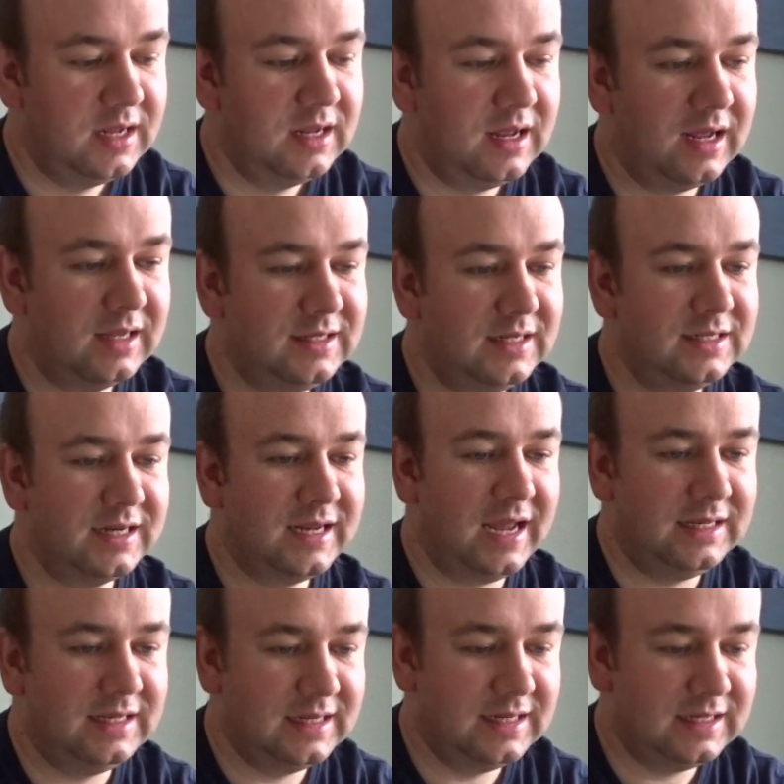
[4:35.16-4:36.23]
has
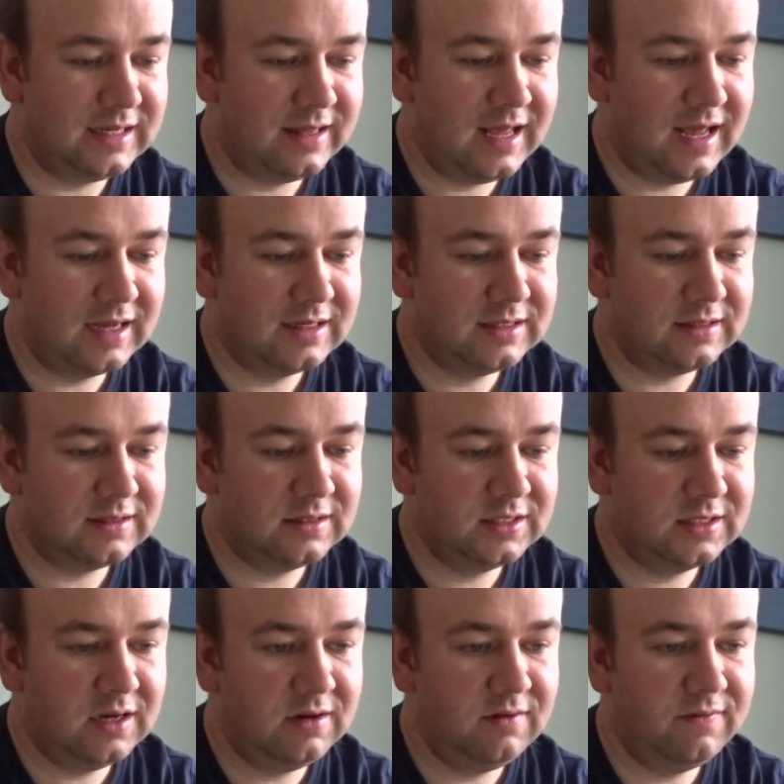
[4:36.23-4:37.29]
indicated that
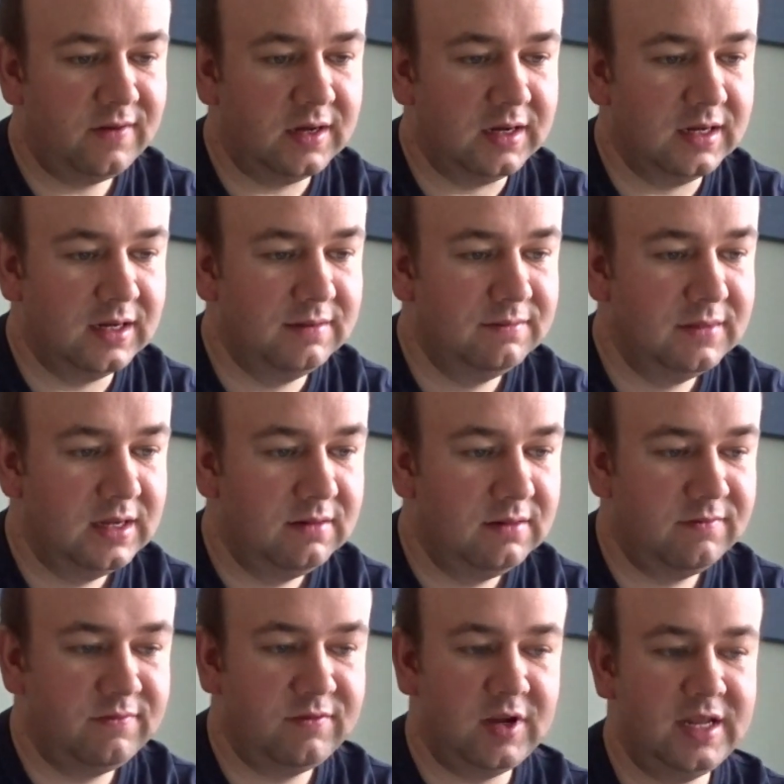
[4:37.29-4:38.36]
so far,
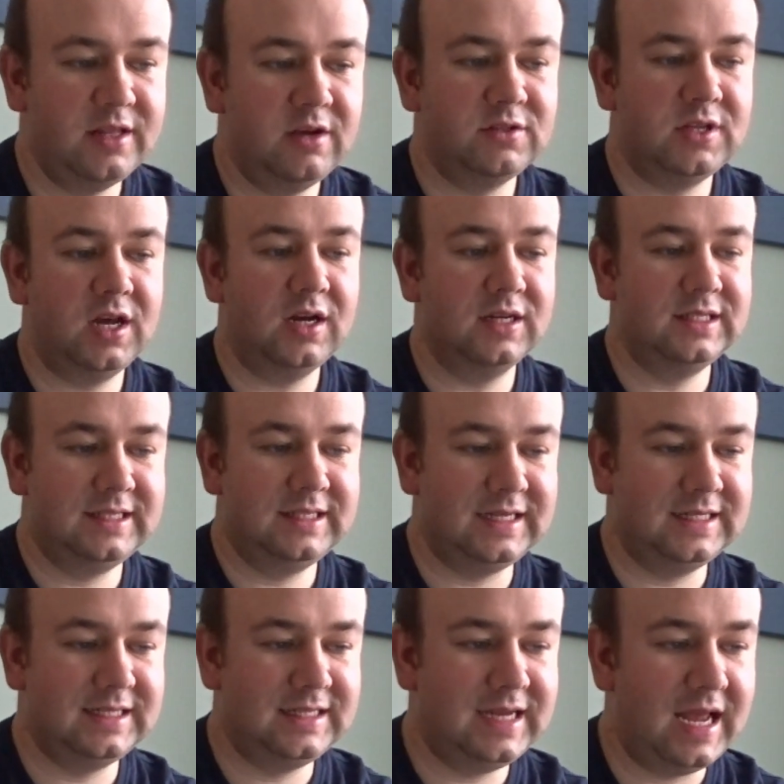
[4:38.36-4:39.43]
in those last
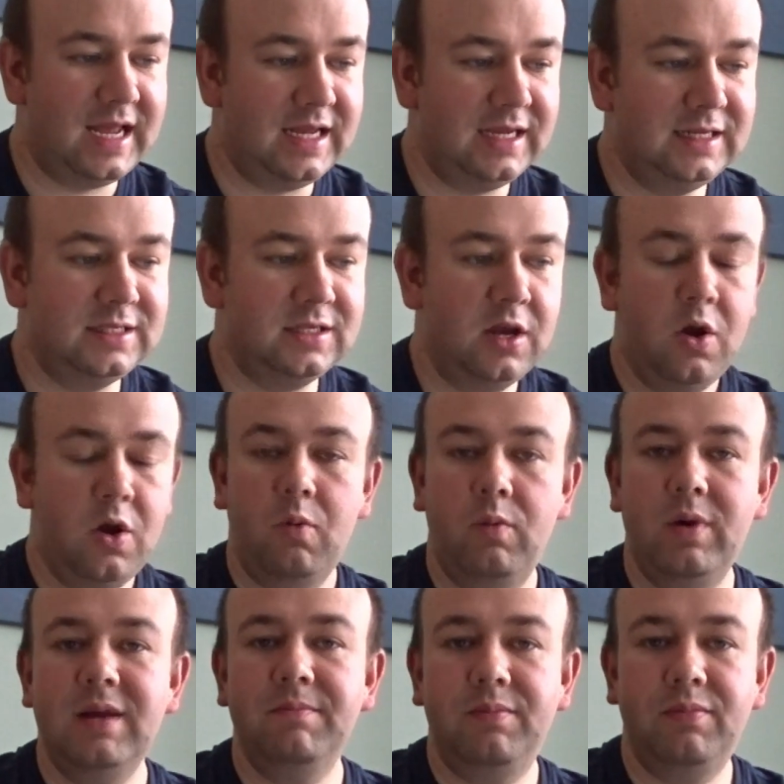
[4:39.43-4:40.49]
6 days,
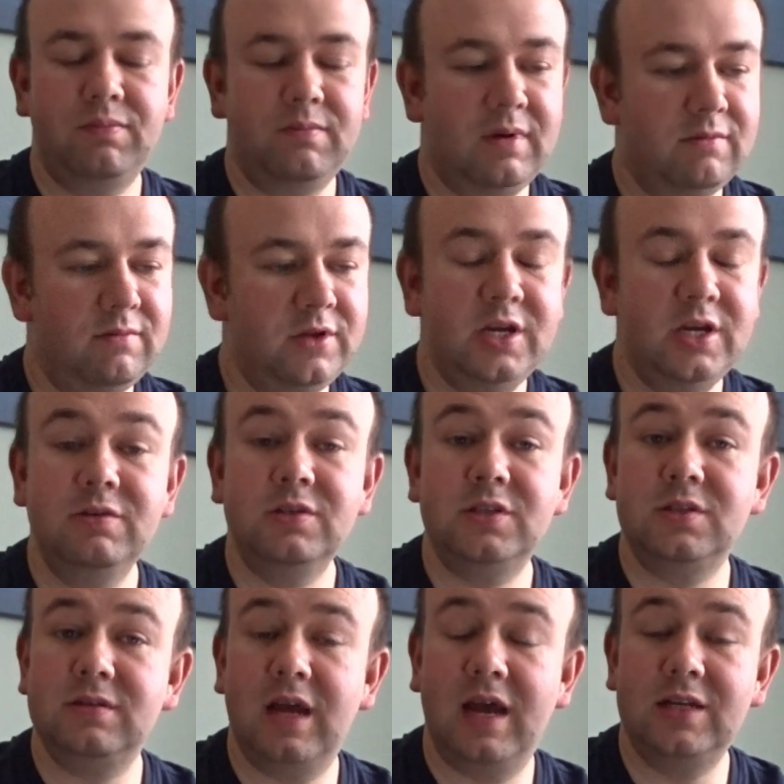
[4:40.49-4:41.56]
we
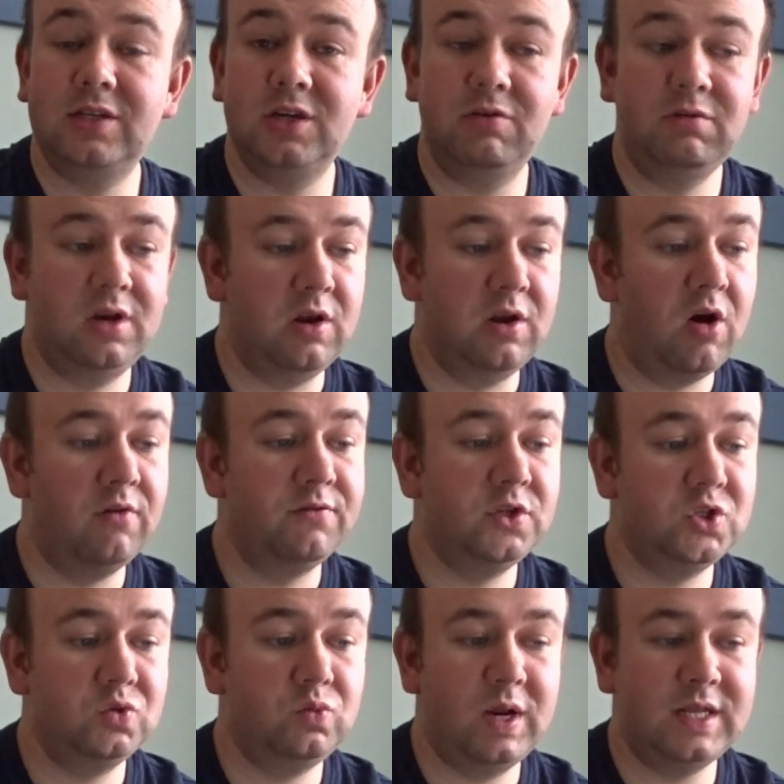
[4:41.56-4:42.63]
used a total of
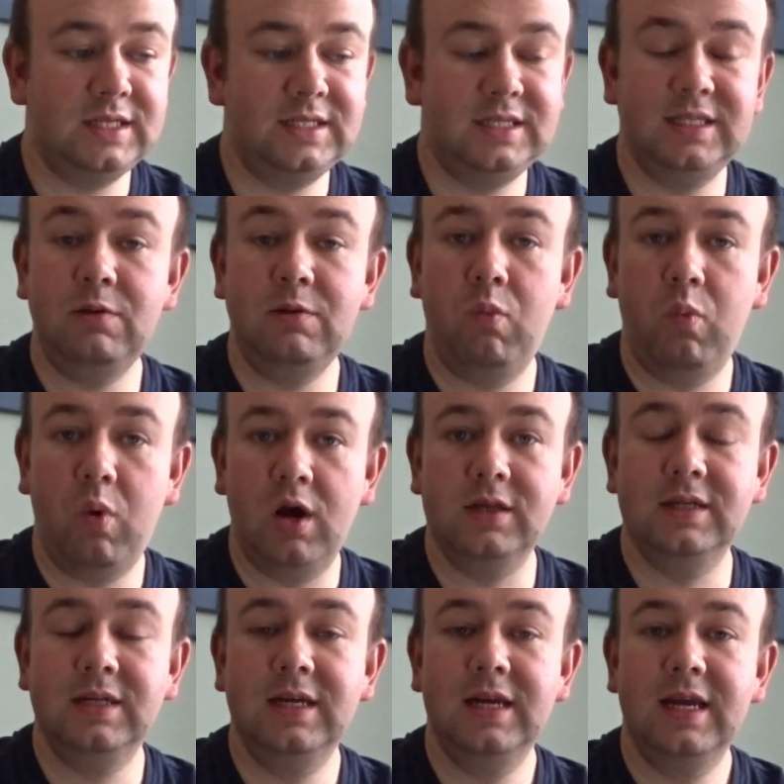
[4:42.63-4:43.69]

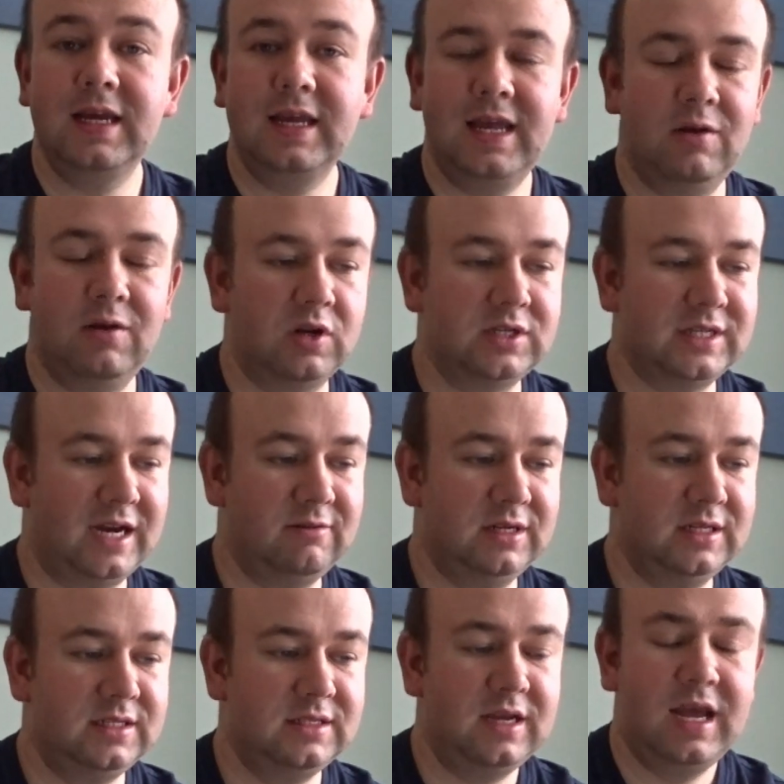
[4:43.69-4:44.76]
21 kilowatt
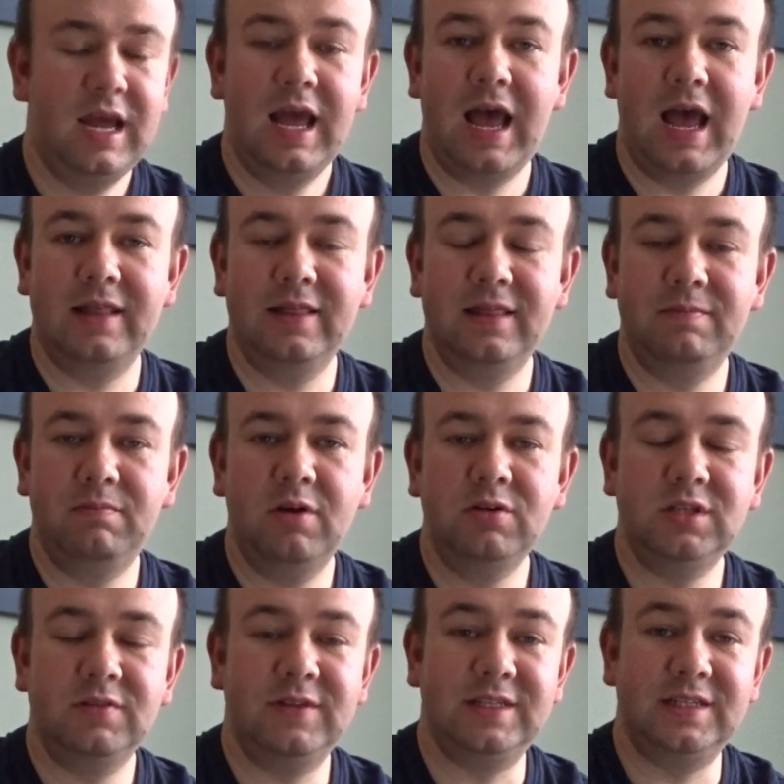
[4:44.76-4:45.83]
hours. And
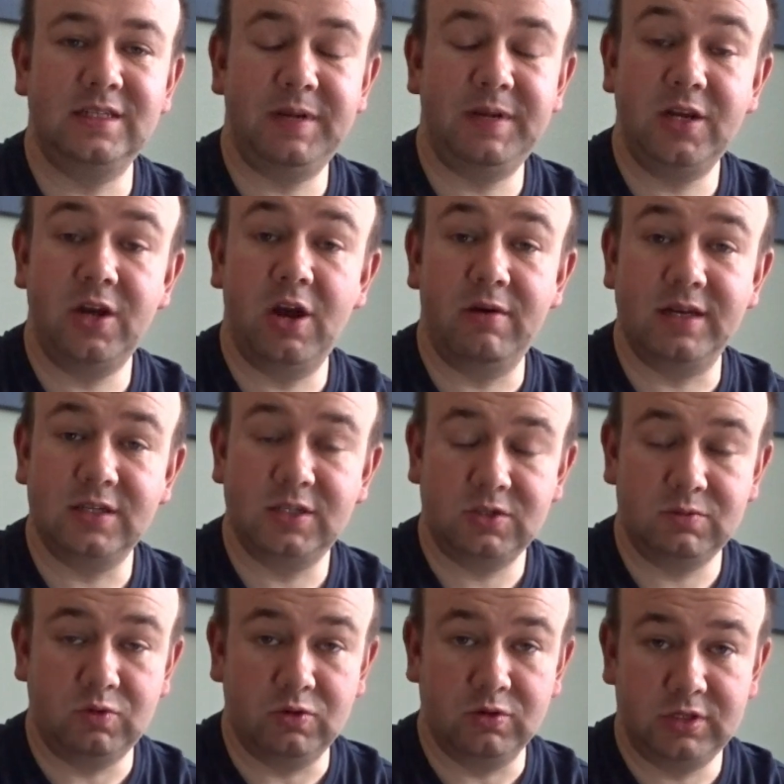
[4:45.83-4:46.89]
most of this has been going
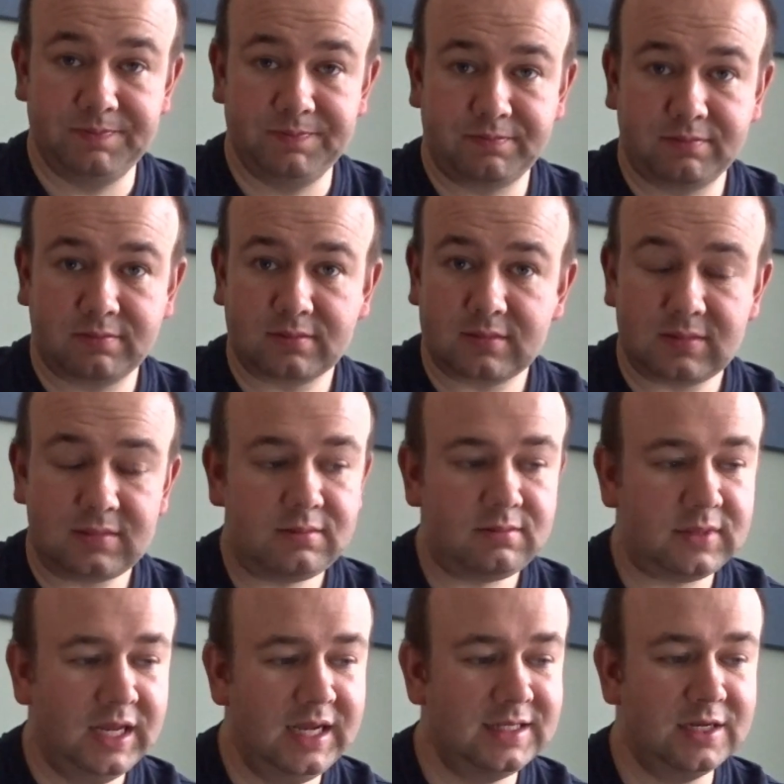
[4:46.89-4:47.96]
towards
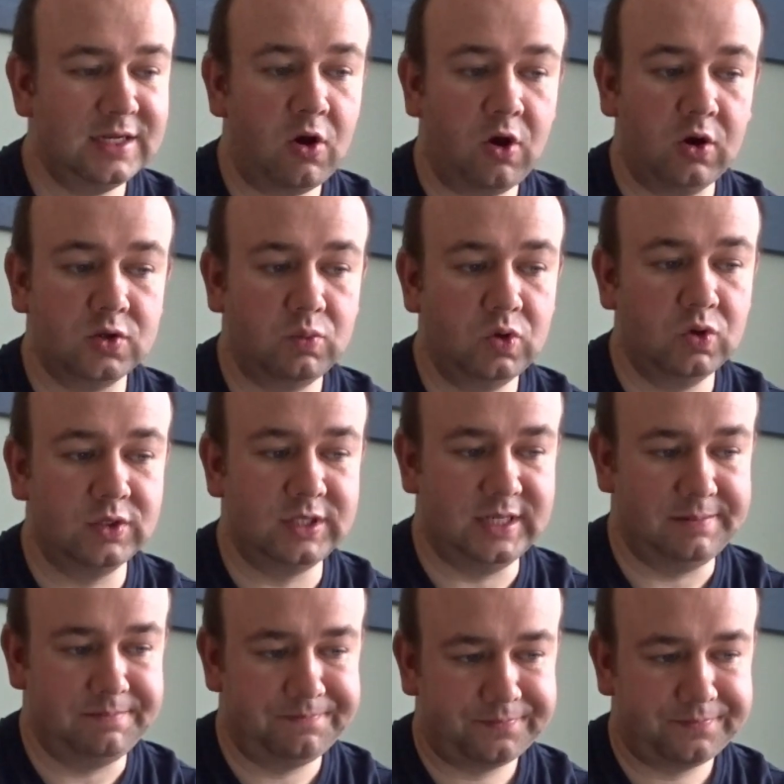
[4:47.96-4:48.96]
heating hot water.